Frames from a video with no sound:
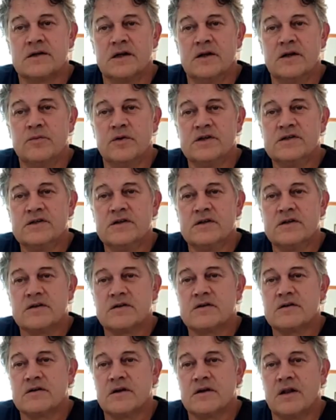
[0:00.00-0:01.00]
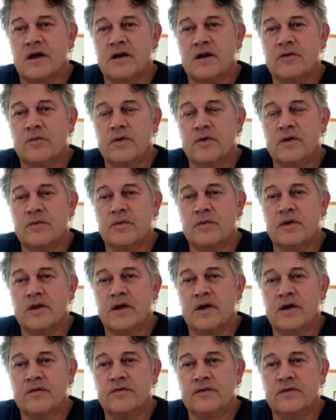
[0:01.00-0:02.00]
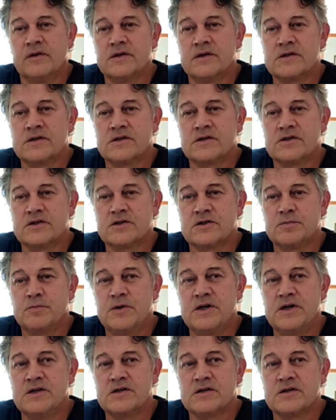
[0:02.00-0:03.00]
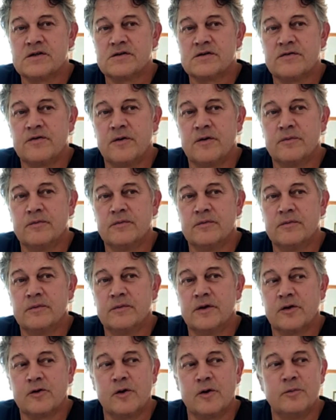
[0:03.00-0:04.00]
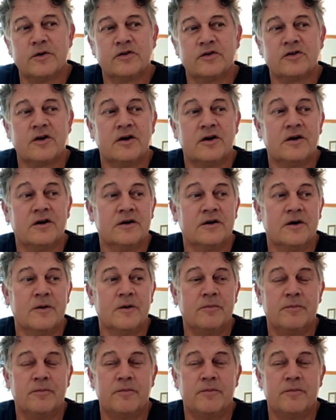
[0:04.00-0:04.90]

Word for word: and it wasn't like we would have the speeches from the commissar,